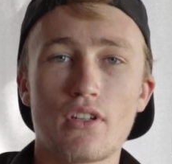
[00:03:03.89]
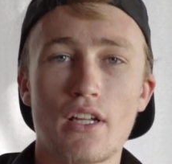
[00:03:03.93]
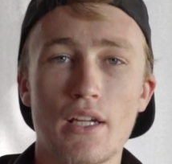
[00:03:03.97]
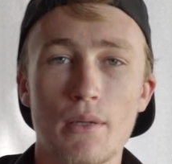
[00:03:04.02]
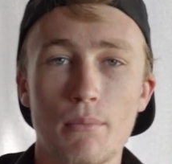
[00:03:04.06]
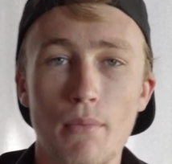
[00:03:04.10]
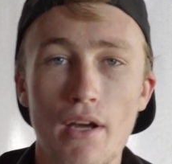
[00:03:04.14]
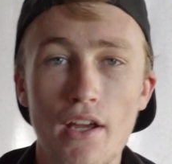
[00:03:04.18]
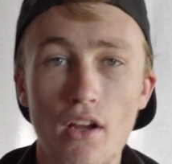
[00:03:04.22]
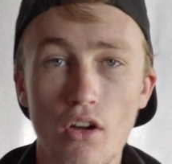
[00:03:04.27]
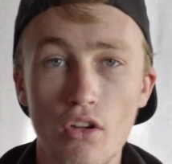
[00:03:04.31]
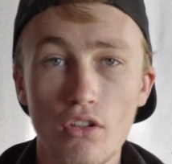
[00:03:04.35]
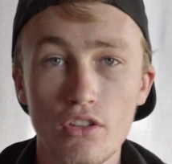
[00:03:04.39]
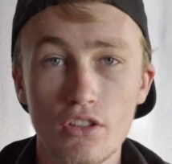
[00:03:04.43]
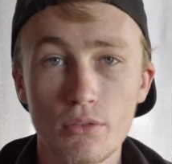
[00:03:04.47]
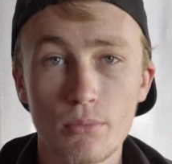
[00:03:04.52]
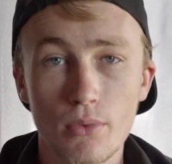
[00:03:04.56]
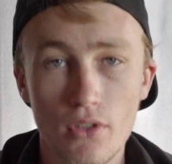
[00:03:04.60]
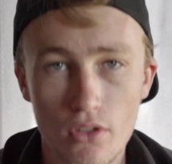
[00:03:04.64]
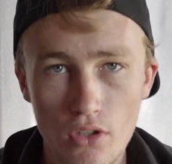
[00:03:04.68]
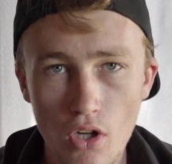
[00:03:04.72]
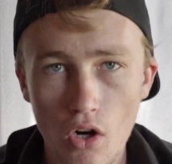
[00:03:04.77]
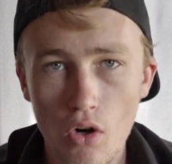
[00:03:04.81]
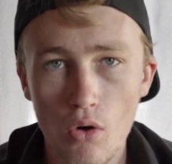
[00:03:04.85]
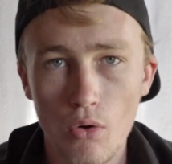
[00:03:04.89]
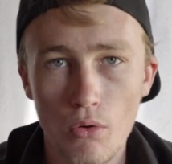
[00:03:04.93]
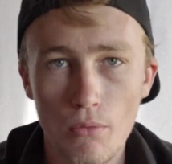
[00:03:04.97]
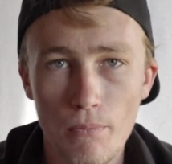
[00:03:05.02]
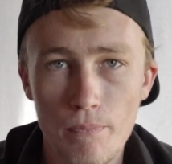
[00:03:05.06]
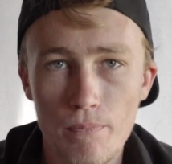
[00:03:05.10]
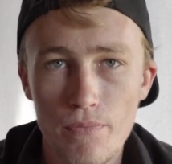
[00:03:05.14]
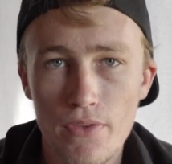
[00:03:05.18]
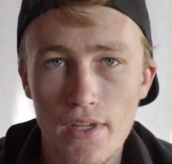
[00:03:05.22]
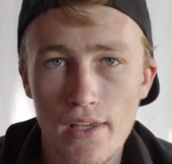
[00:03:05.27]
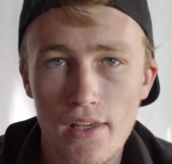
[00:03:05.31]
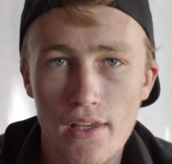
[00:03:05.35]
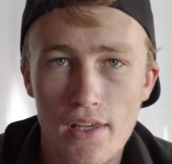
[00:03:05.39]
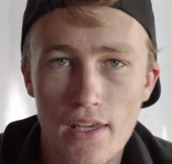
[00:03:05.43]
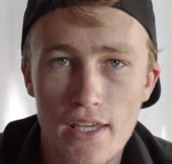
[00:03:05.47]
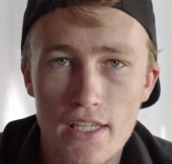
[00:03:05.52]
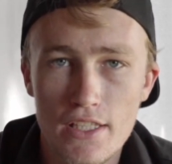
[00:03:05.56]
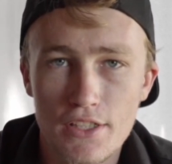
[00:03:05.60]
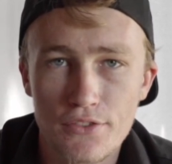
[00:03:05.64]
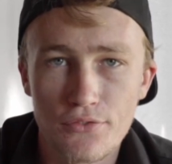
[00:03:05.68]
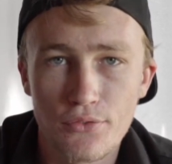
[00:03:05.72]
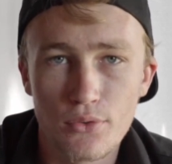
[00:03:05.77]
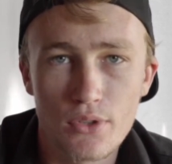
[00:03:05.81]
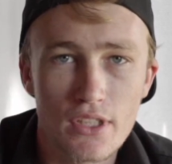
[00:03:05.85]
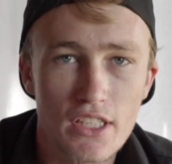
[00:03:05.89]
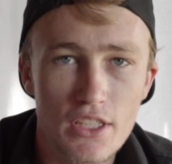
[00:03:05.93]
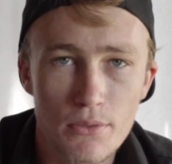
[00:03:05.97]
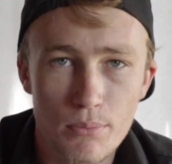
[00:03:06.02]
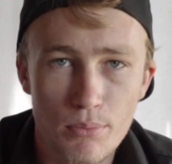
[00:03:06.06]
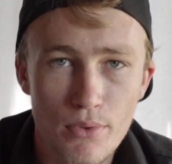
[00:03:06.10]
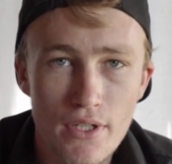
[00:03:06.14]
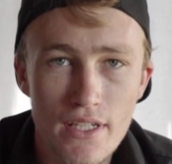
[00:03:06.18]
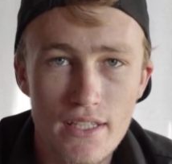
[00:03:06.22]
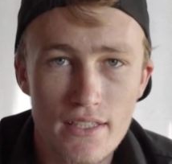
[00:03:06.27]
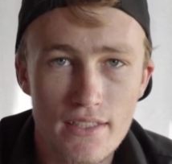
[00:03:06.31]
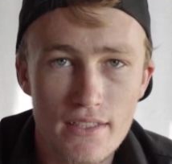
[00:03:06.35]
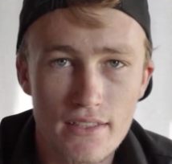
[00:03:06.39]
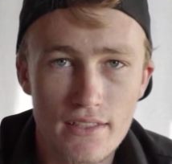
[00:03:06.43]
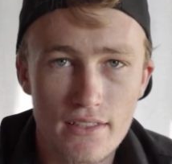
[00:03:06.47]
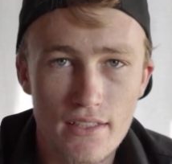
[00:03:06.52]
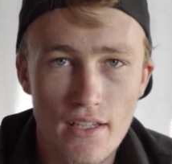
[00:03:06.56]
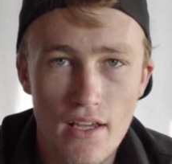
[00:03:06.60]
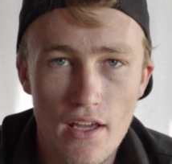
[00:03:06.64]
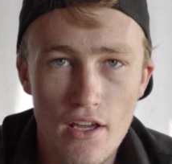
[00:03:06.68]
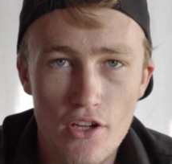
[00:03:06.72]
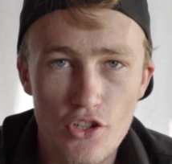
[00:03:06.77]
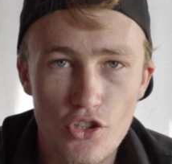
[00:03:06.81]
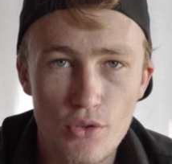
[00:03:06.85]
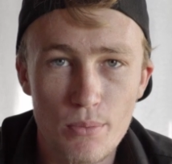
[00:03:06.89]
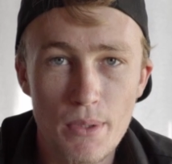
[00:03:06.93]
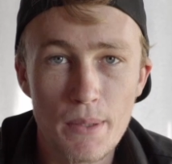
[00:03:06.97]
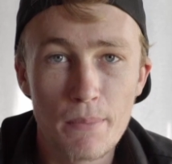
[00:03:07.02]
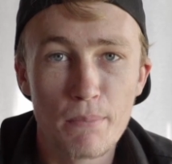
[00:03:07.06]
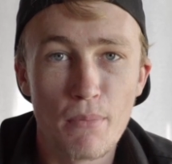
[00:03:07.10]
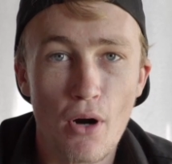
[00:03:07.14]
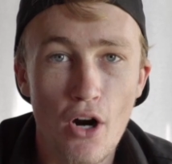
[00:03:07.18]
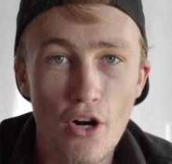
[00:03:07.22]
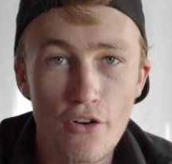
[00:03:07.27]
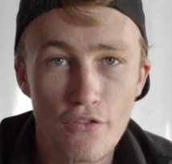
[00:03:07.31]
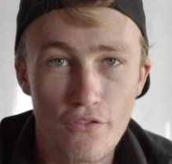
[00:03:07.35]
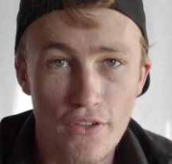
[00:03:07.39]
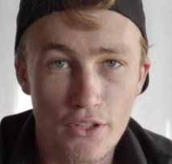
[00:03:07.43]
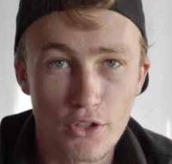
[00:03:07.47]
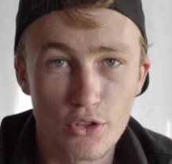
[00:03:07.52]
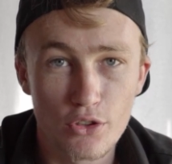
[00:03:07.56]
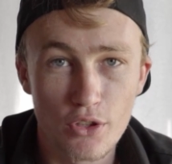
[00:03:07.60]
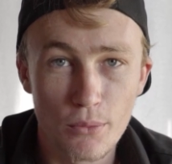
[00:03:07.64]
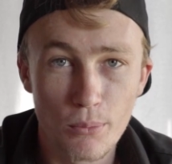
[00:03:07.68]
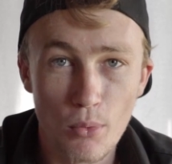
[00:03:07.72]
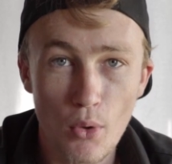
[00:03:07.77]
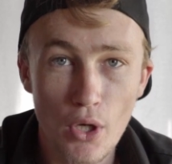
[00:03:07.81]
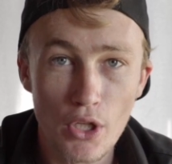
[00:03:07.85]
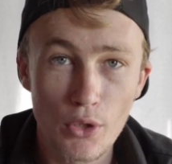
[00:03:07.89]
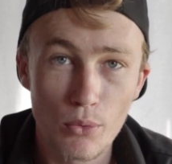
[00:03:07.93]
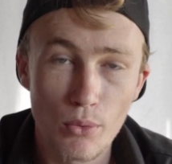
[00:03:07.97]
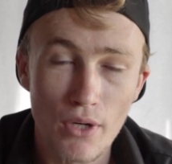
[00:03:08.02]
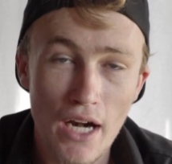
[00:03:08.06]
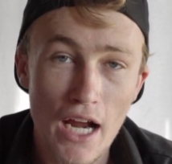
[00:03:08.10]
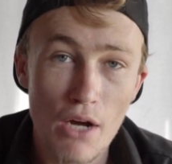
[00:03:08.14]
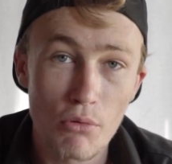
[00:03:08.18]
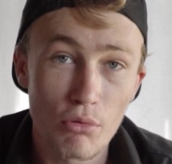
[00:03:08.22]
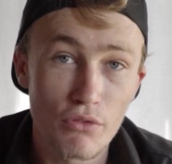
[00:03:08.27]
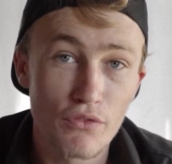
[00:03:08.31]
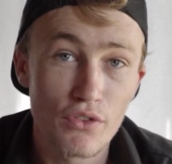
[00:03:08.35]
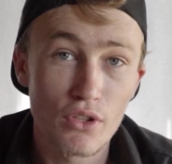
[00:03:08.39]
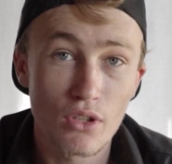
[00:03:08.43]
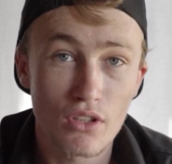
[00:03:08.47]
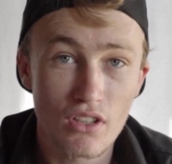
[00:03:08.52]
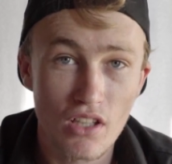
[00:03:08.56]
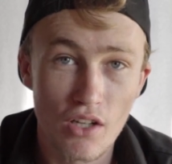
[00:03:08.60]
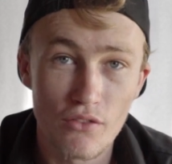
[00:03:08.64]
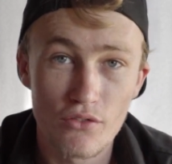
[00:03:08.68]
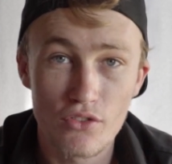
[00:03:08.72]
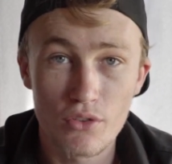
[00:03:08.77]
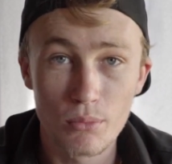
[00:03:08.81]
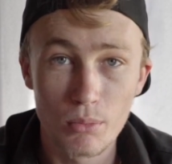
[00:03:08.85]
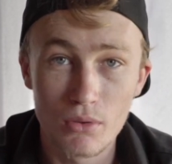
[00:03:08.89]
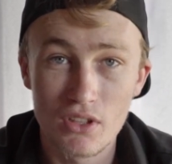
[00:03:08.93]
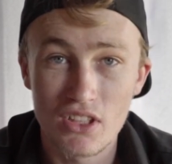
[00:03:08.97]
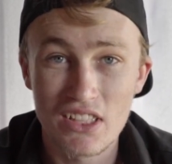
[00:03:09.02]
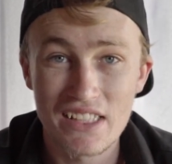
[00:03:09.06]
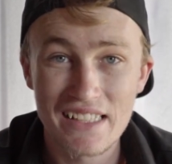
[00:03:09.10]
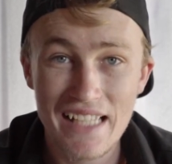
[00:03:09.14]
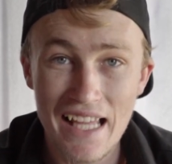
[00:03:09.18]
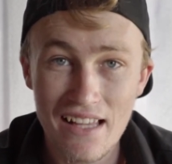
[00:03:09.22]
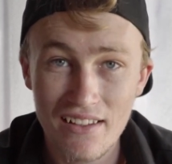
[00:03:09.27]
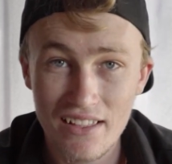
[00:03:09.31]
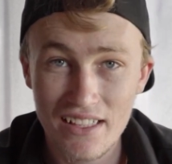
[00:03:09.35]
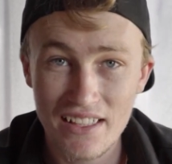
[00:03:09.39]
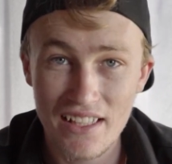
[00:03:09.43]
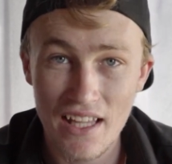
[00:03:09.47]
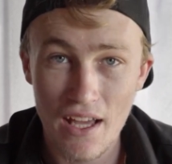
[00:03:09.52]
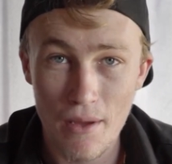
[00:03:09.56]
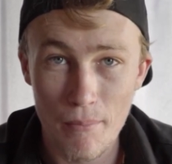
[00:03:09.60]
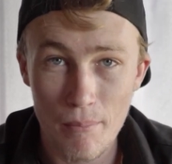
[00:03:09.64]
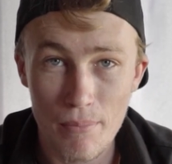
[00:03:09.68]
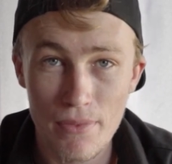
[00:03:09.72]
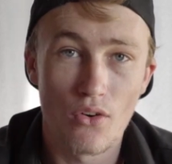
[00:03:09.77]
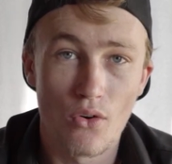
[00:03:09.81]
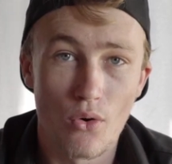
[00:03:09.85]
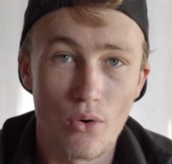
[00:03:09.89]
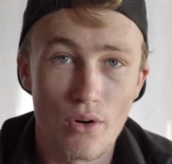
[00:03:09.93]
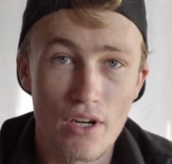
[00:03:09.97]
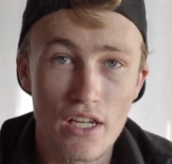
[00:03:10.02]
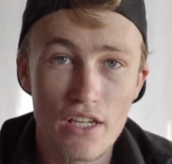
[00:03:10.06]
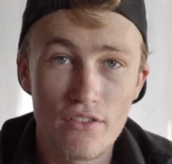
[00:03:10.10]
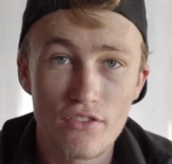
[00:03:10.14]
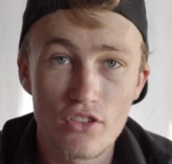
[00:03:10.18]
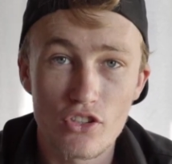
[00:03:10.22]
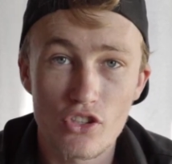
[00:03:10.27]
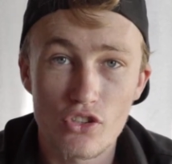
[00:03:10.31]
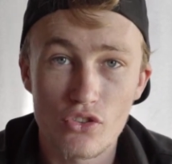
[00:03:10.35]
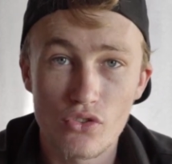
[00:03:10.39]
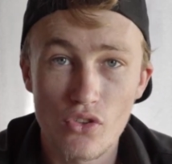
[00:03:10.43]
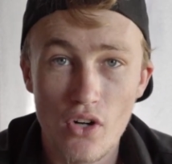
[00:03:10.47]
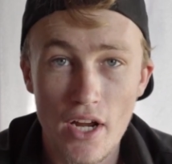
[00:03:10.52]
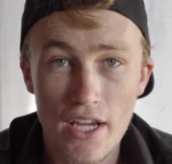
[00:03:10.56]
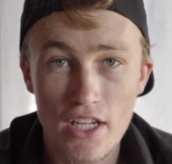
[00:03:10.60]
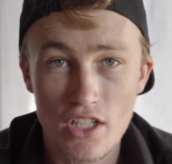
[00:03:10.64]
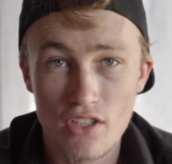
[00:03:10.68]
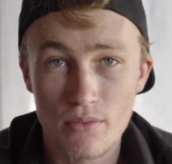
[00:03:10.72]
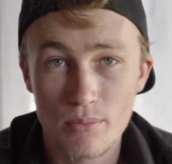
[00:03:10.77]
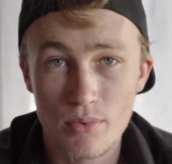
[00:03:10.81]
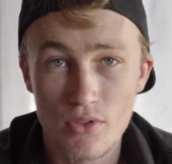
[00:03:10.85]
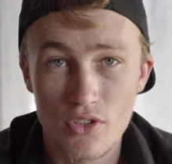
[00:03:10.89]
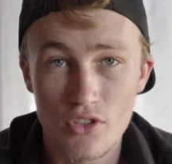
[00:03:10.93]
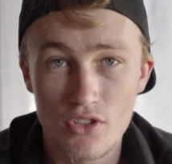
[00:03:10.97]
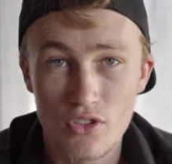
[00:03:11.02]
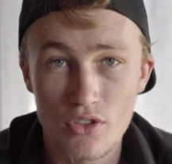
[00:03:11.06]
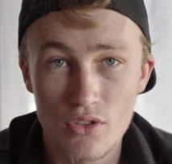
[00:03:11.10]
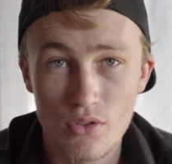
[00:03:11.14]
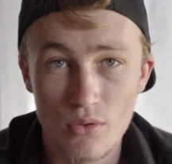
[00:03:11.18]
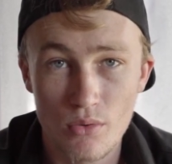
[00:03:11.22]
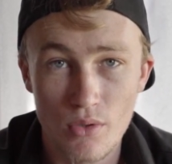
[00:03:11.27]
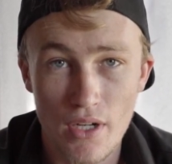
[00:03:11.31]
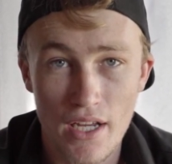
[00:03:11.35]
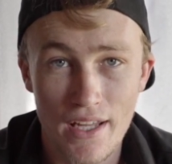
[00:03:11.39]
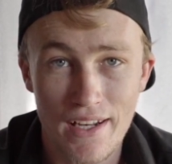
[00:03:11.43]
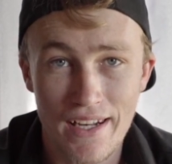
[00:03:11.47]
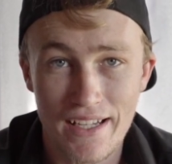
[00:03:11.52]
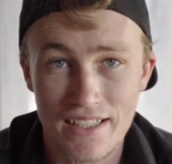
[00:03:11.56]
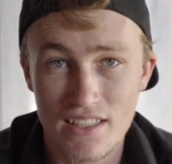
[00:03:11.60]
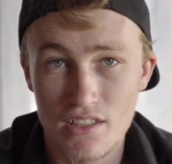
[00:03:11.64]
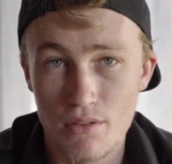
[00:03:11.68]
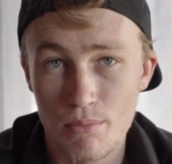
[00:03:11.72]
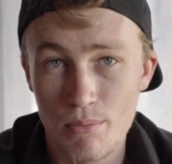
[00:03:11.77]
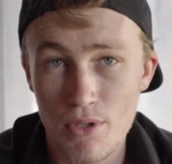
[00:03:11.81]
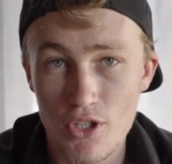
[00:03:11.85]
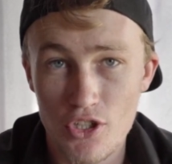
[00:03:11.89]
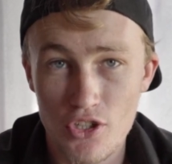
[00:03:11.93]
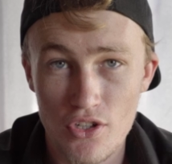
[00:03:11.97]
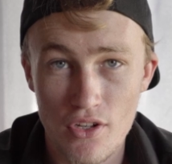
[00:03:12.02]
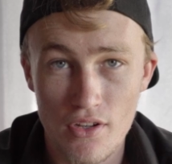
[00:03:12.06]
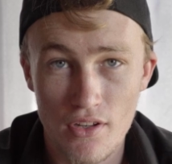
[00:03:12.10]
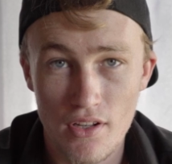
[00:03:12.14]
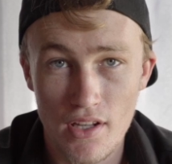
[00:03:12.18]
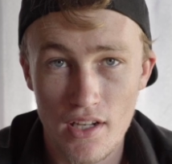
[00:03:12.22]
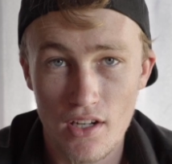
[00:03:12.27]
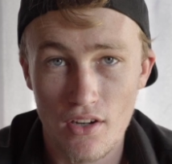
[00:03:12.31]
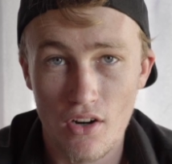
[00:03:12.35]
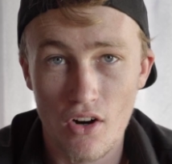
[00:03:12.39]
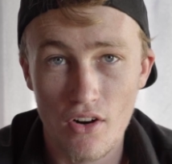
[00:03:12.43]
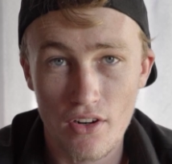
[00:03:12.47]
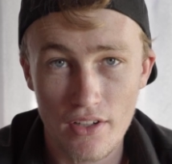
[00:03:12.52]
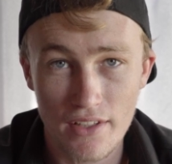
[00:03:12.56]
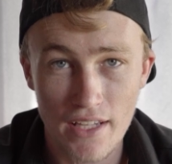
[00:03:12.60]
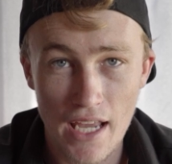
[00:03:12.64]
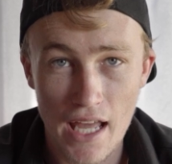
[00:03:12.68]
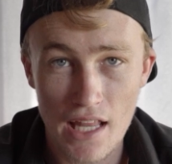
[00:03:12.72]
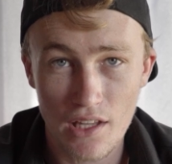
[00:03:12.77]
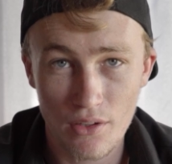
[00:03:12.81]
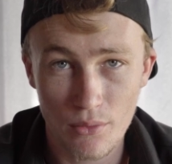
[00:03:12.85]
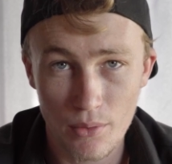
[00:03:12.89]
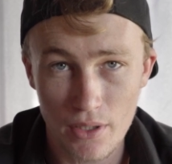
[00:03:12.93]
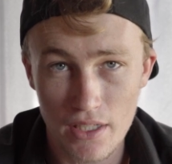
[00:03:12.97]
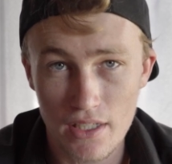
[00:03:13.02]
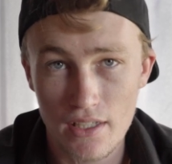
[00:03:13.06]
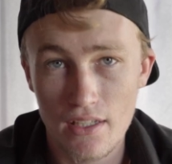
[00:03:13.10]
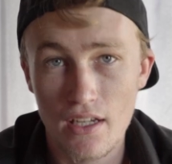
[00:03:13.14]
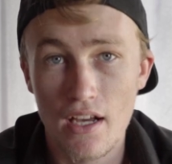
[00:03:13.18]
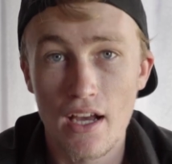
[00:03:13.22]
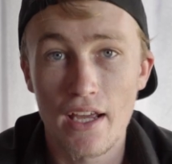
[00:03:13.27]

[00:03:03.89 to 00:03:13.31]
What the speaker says: Like my ultimate goal is for these prints to be perfect to the point where I would feel comfortable selling them or even trying to pursue an exhibition in an art gallery.